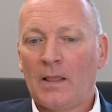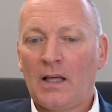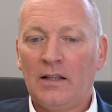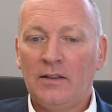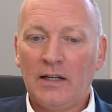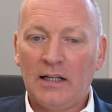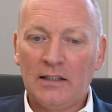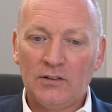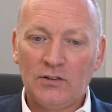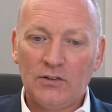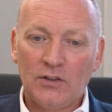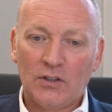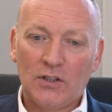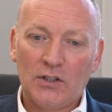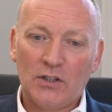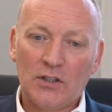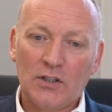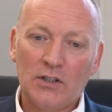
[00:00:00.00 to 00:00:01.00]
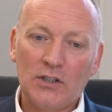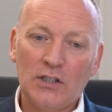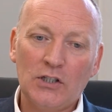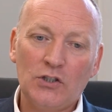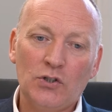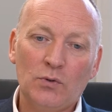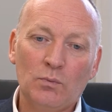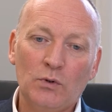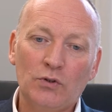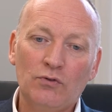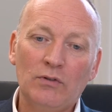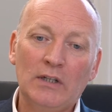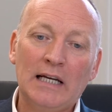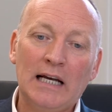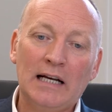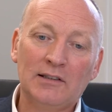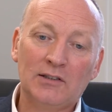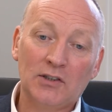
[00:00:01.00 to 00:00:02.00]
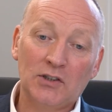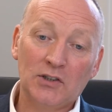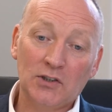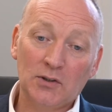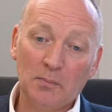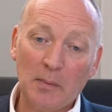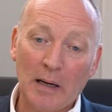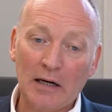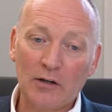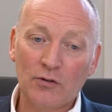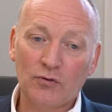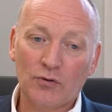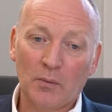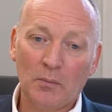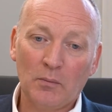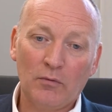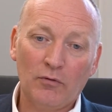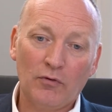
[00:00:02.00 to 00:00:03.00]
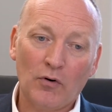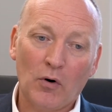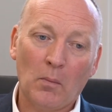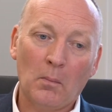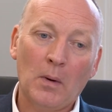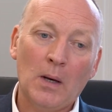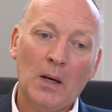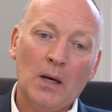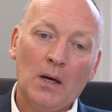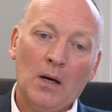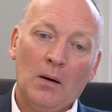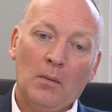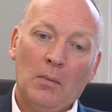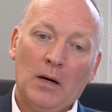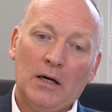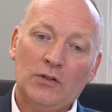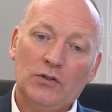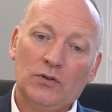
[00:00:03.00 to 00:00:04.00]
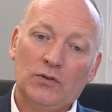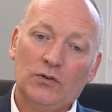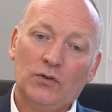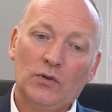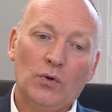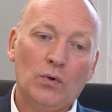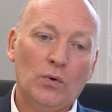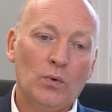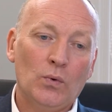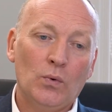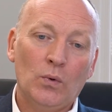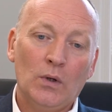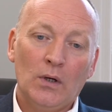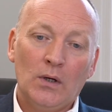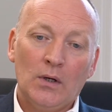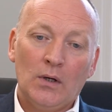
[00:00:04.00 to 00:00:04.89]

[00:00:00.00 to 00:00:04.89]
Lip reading: And that's a condition which really has a spectrum from patients who